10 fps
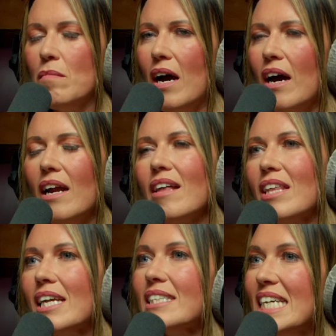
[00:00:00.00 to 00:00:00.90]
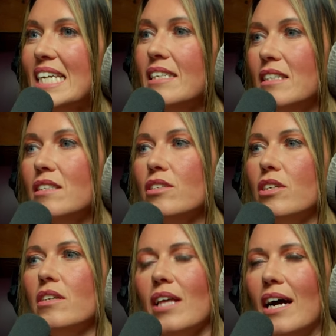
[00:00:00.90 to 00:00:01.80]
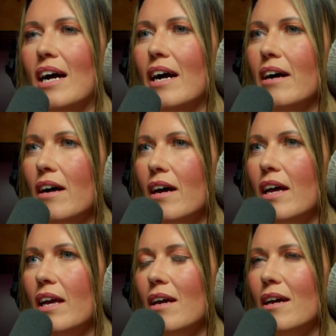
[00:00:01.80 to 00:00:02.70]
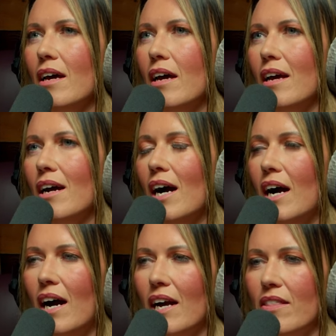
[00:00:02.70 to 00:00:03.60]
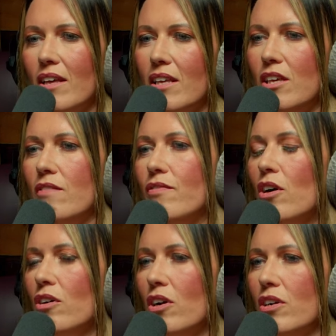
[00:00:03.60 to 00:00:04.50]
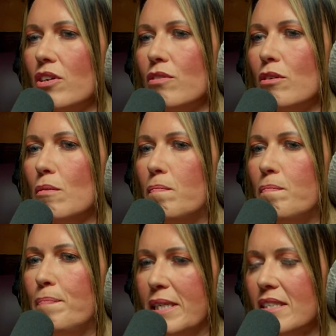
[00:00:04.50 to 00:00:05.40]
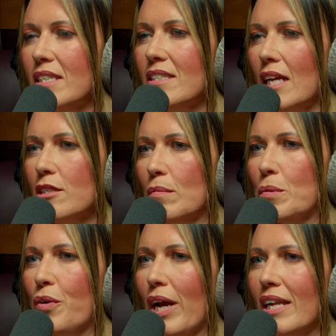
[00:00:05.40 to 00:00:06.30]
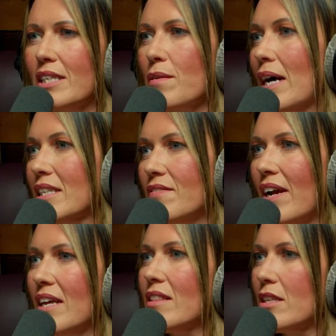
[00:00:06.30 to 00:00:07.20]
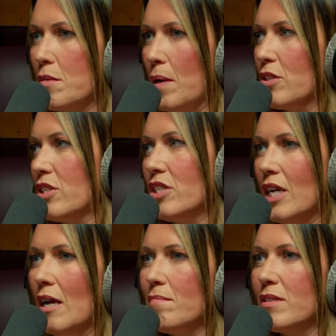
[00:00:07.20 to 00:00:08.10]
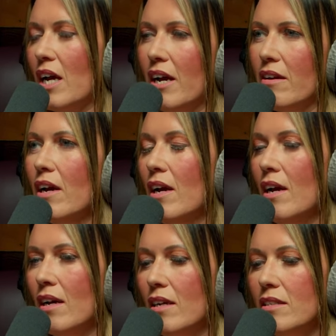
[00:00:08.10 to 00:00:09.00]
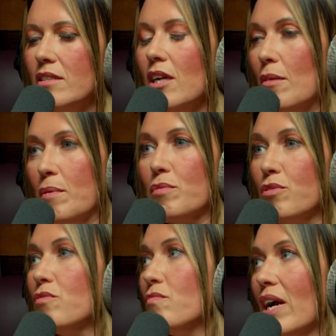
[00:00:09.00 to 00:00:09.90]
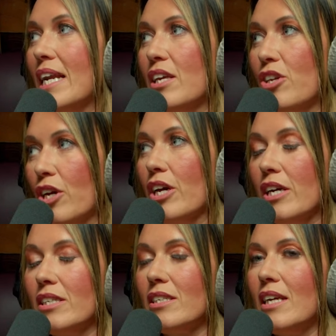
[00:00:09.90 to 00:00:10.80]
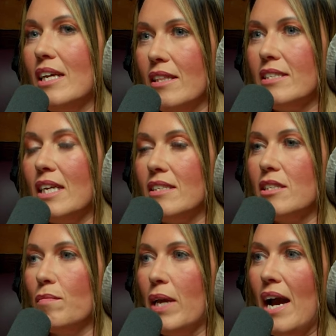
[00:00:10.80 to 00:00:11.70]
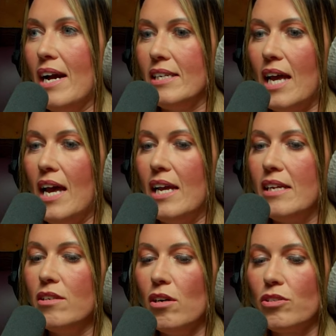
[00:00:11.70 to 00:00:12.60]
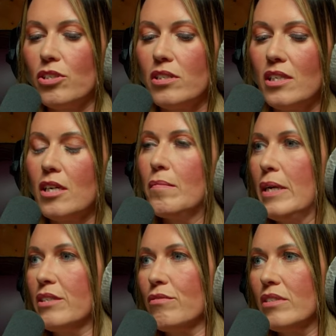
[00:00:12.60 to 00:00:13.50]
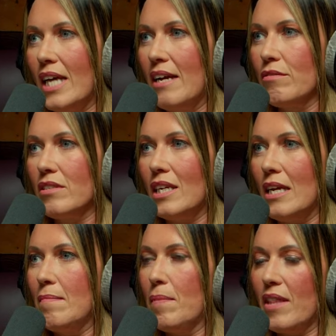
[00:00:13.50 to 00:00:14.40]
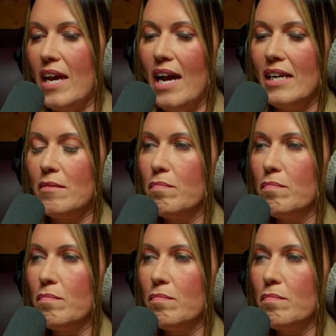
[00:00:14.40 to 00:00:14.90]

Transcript: I think it's easy to do that. Either you've not got your business set up correctly to activate the sponsorship. So Derby was really good in the sense that we had not just a commercial sales team, but they had